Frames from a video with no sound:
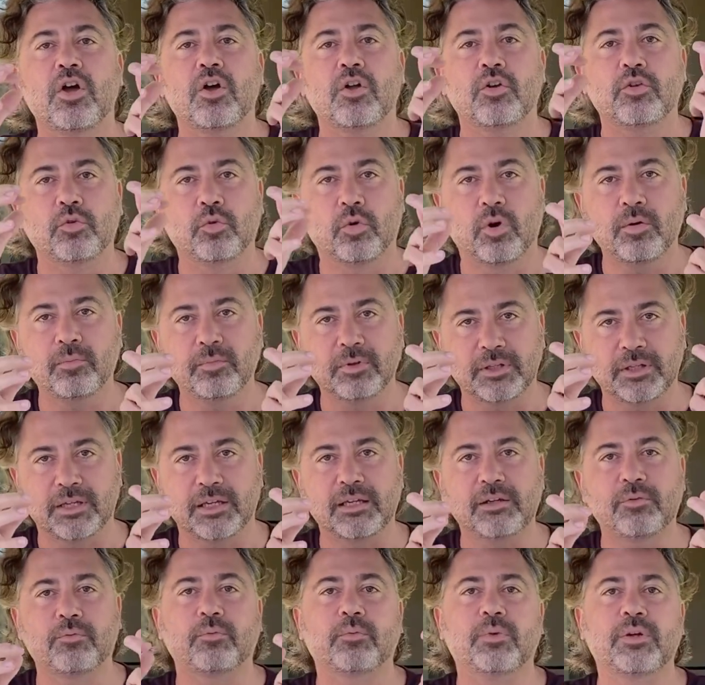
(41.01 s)

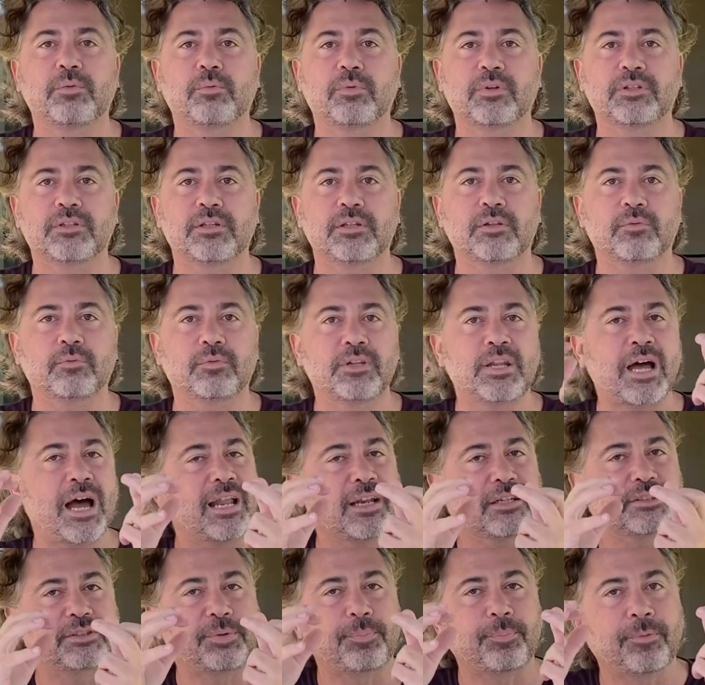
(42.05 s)
Normally, we would
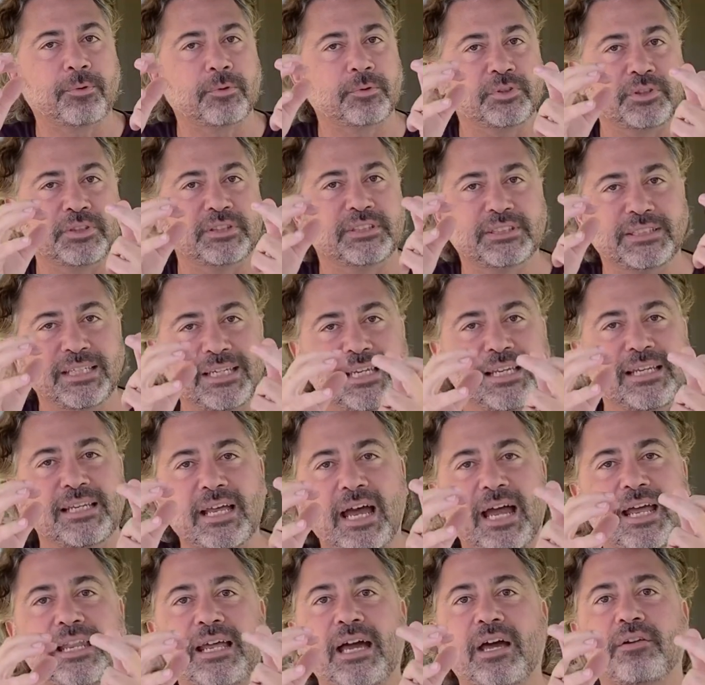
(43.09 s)
not supposed to see
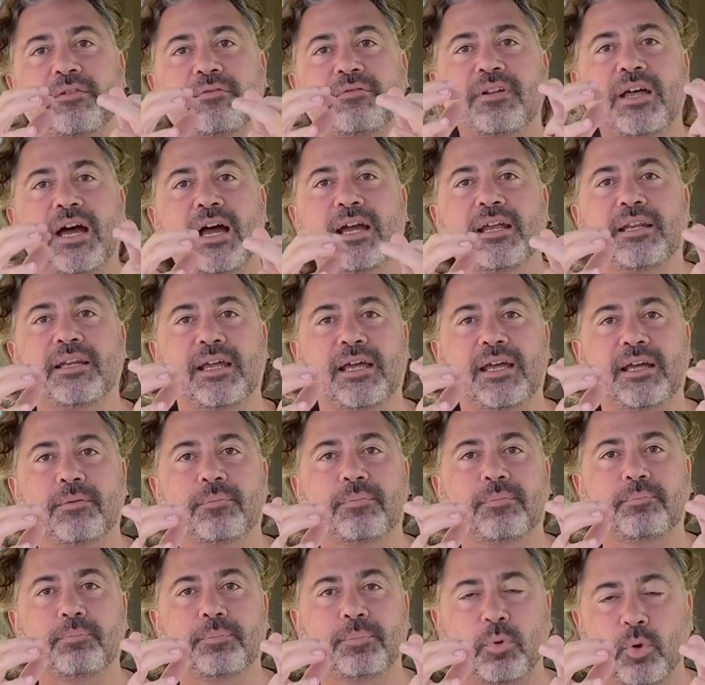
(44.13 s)
9 out of 9
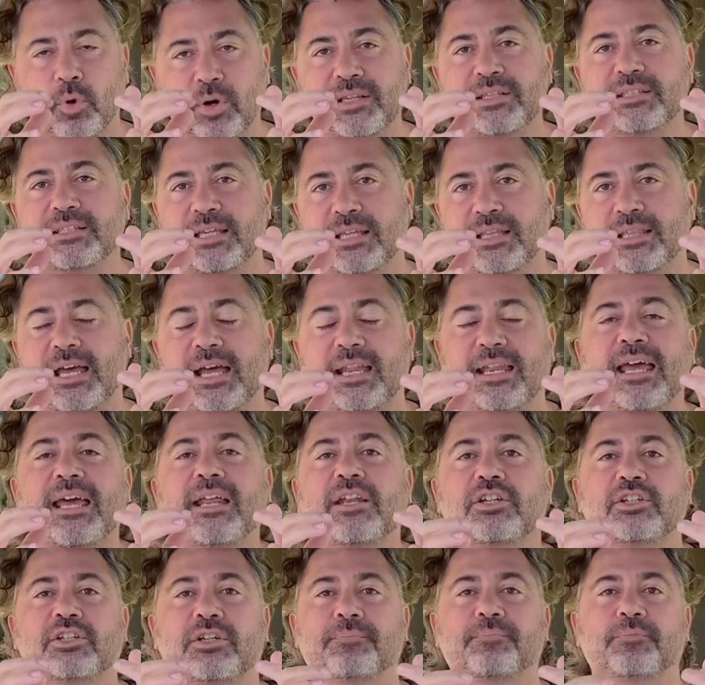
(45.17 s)
points in that
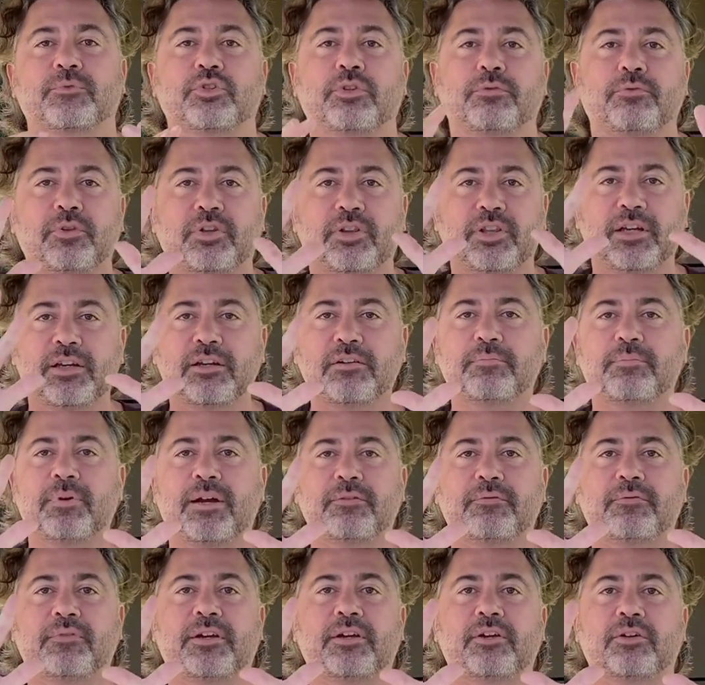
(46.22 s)
antigen. So if you think of my
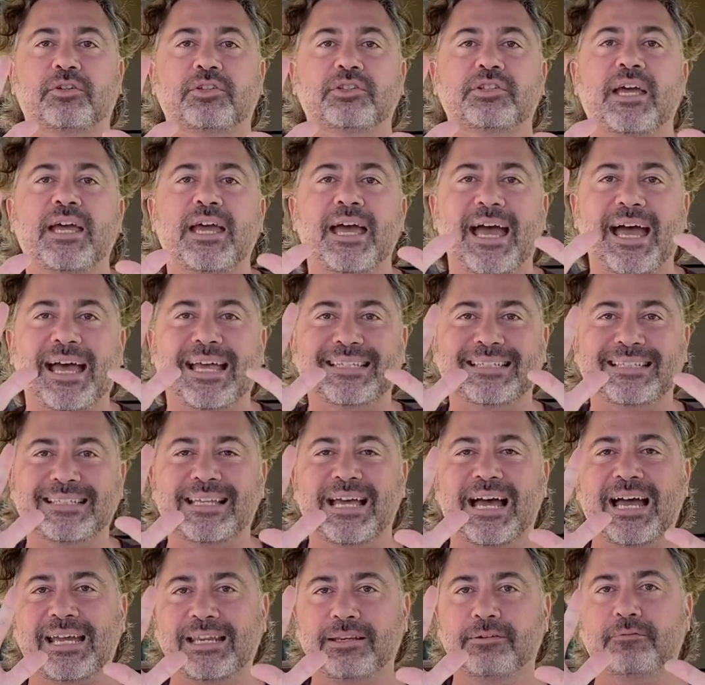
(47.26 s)
fingers as
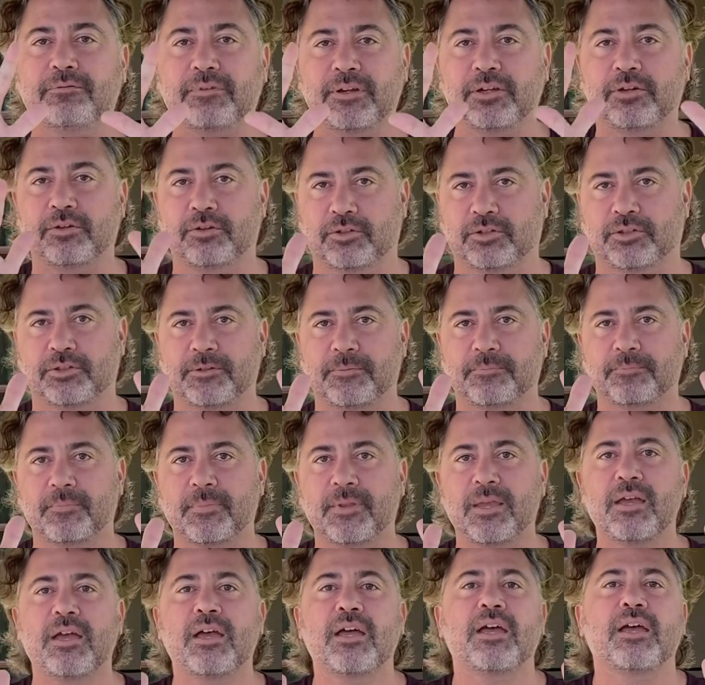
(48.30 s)
9 fingers,
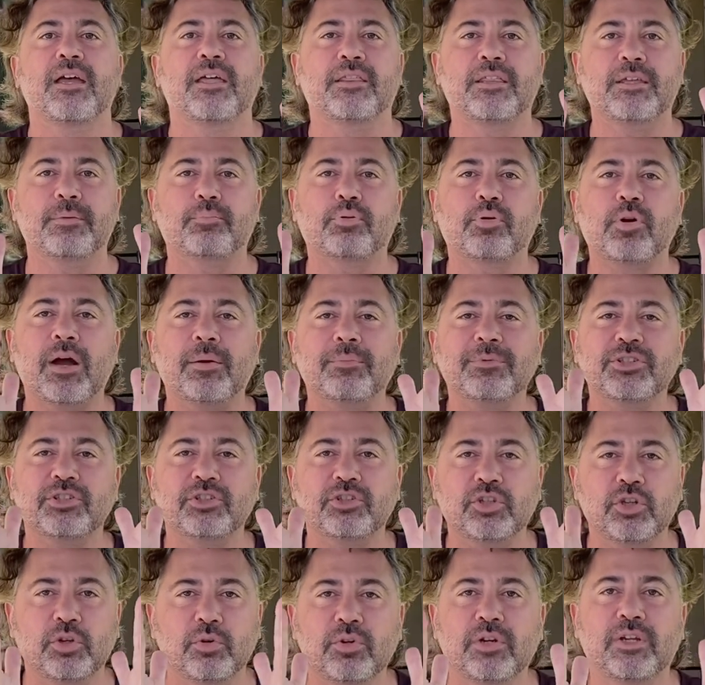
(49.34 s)
the
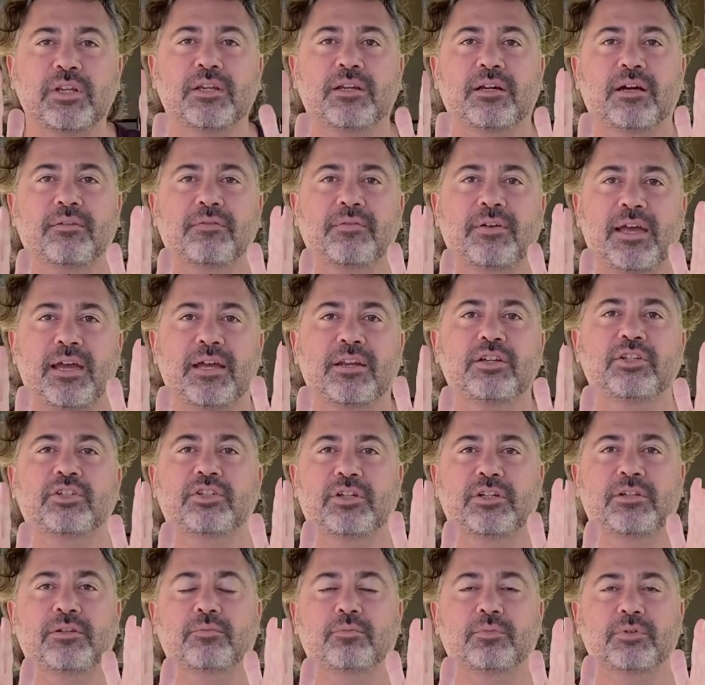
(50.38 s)
promiscuity of
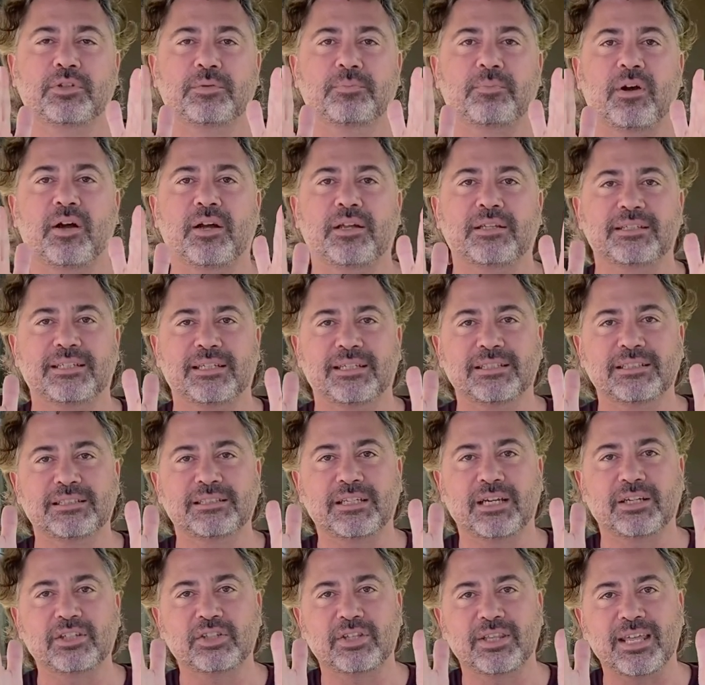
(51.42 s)
antigen response is
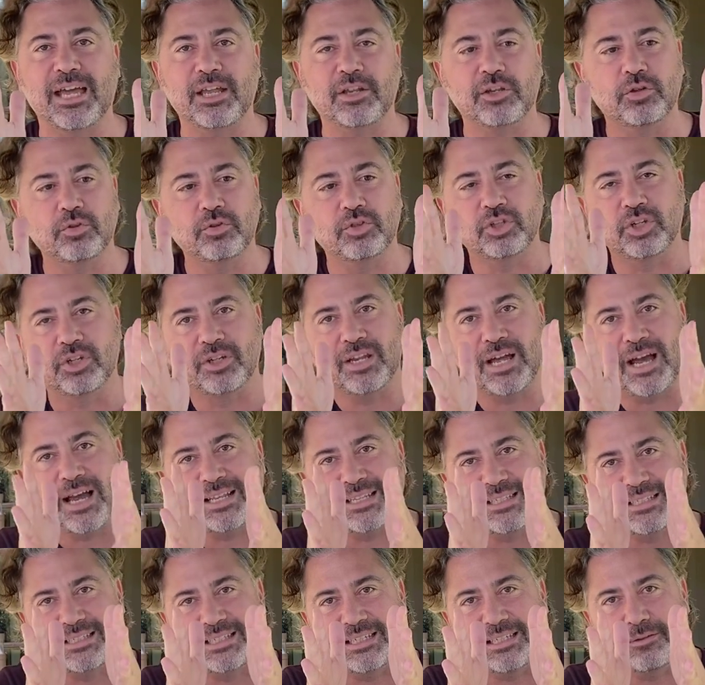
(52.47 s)
such that you should
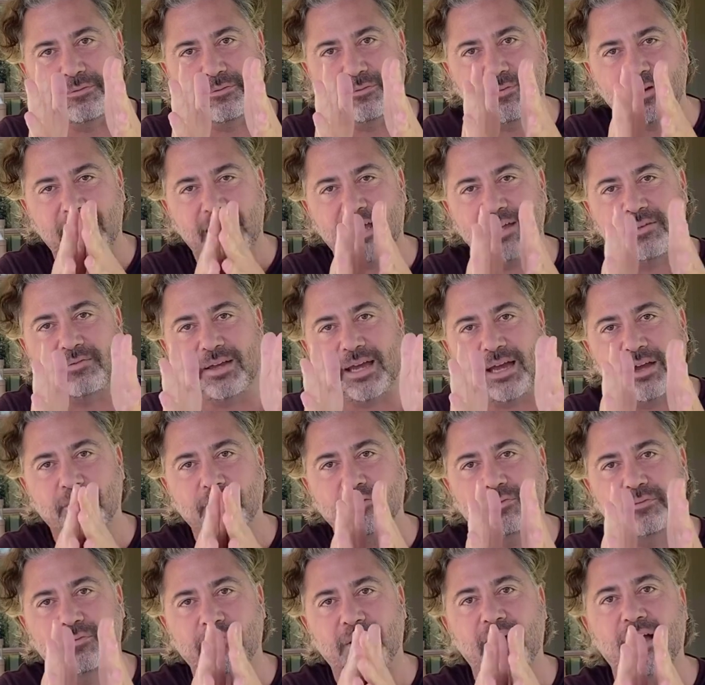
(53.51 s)
not see 5 out
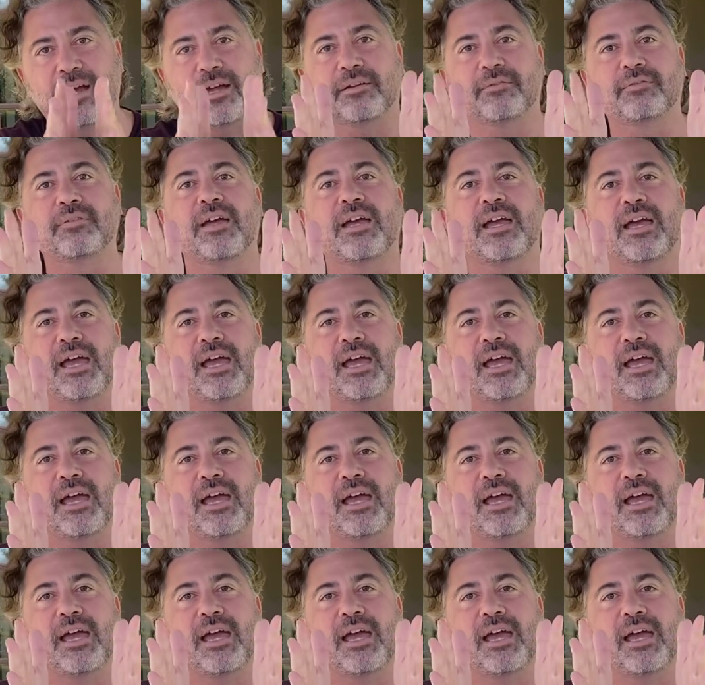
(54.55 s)
of 5